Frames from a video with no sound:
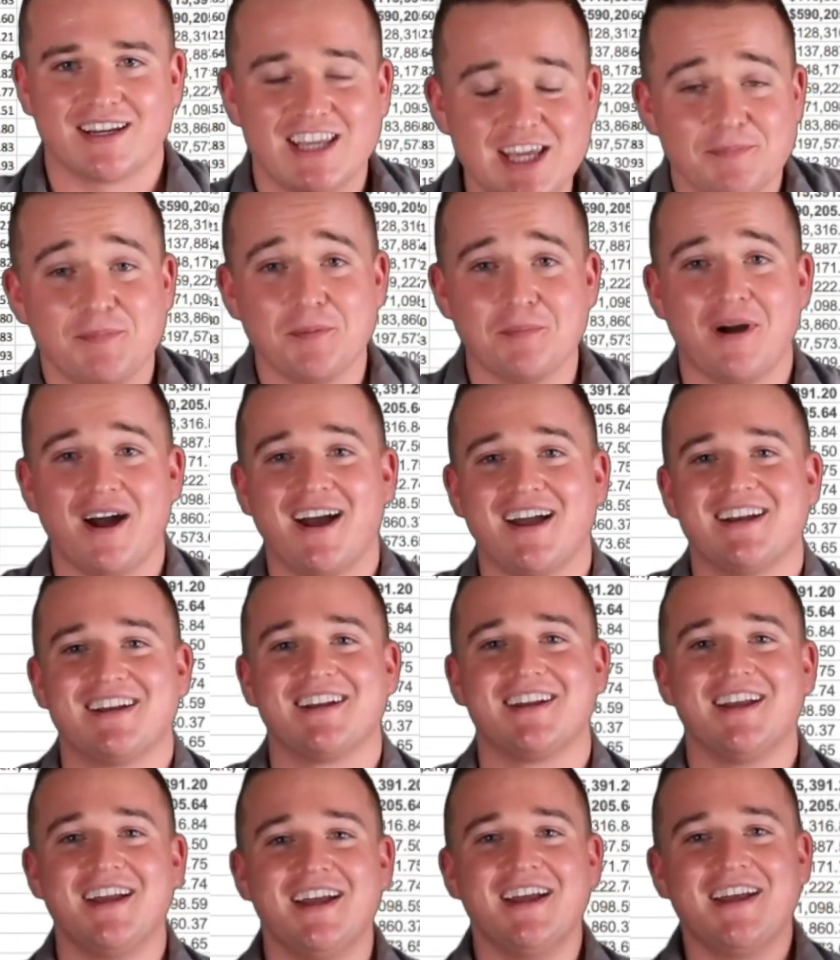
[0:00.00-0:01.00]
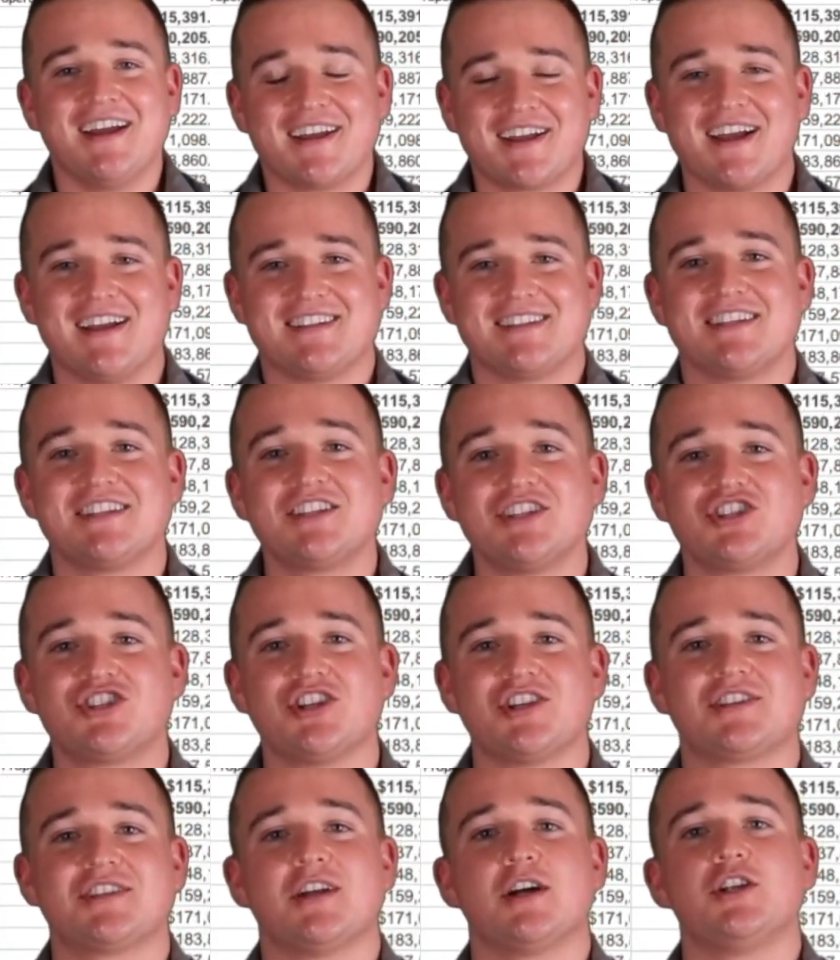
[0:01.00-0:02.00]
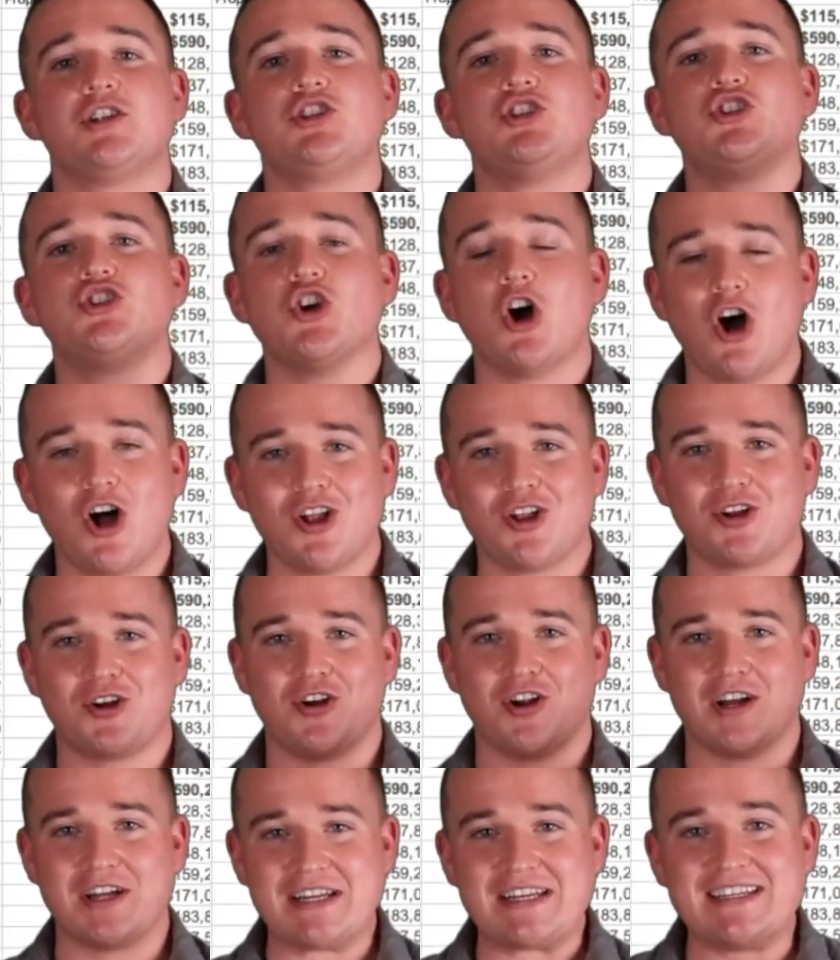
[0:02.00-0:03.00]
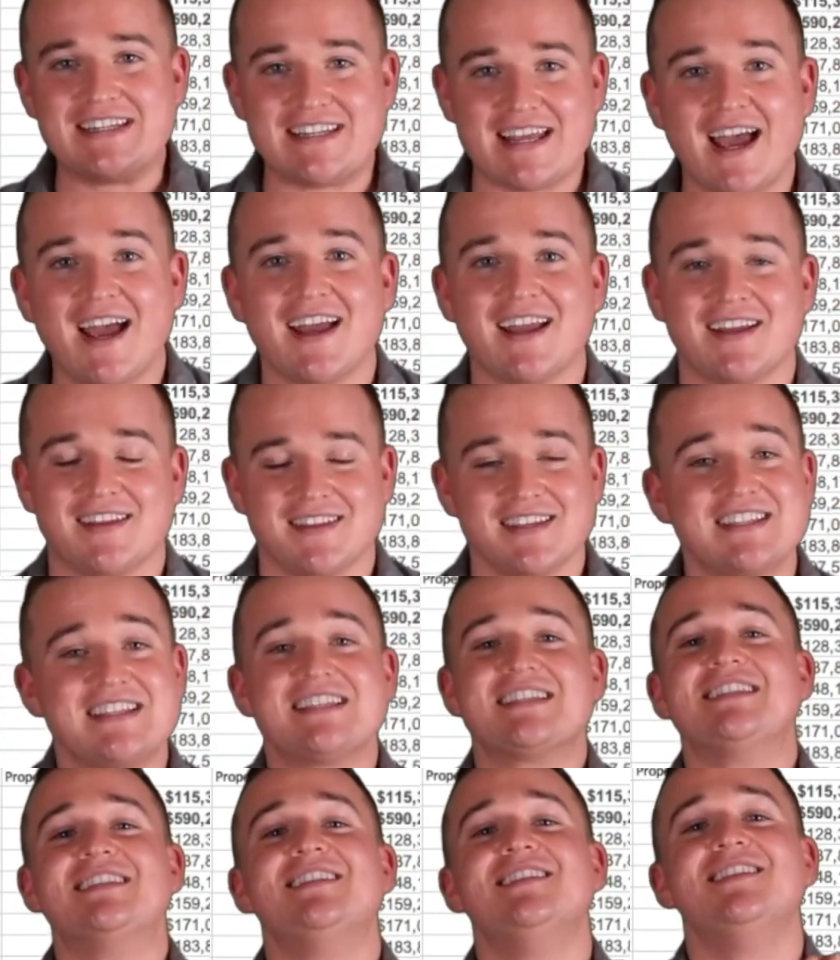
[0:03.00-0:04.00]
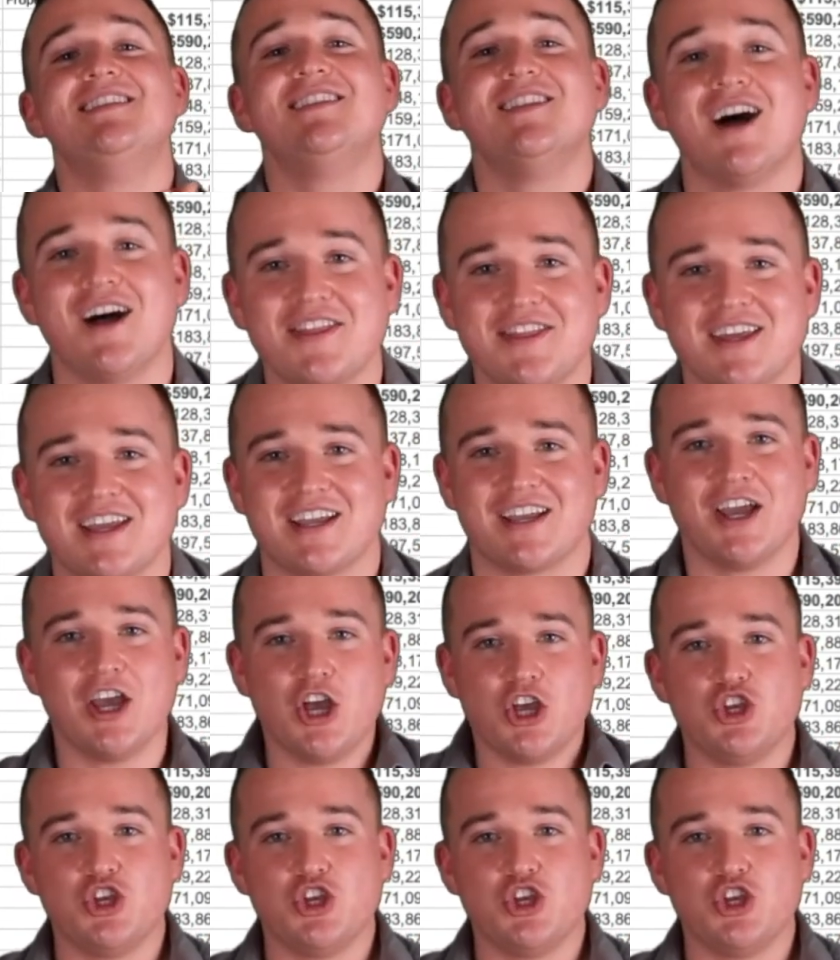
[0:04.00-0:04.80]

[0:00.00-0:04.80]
Keep in mind, guys, this is just a dollar a day. This is nothing.